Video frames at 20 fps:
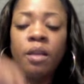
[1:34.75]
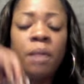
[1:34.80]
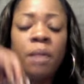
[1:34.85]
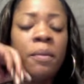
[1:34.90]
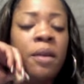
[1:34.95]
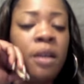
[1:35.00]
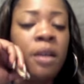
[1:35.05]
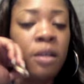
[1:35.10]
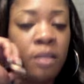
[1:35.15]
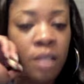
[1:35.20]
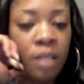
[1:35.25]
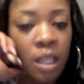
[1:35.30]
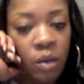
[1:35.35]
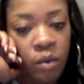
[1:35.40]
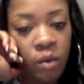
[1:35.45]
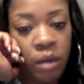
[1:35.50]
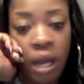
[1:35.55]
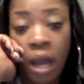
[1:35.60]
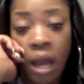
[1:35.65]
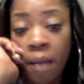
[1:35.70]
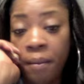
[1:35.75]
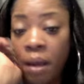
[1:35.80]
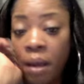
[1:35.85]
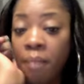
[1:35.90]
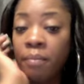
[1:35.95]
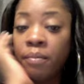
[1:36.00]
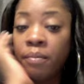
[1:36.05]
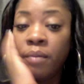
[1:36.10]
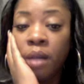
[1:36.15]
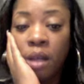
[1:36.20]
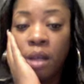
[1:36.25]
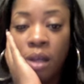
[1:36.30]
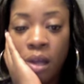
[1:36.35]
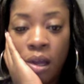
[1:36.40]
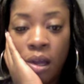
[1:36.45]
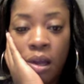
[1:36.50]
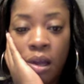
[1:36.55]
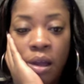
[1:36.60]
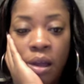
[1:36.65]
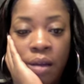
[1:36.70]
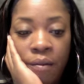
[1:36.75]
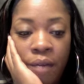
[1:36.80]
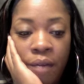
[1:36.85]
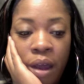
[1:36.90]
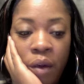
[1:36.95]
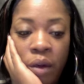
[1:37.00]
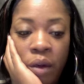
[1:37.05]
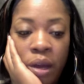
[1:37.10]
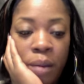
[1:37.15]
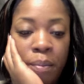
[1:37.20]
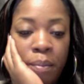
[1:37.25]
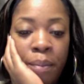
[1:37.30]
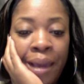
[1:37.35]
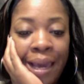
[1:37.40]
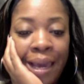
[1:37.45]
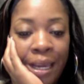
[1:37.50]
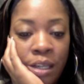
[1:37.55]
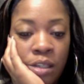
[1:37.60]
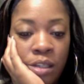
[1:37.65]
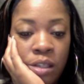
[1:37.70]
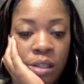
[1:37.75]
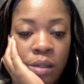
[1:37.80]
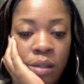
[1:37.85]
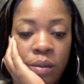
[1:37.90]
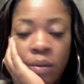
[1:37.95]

But here's the thing, when I'm I'm very impatient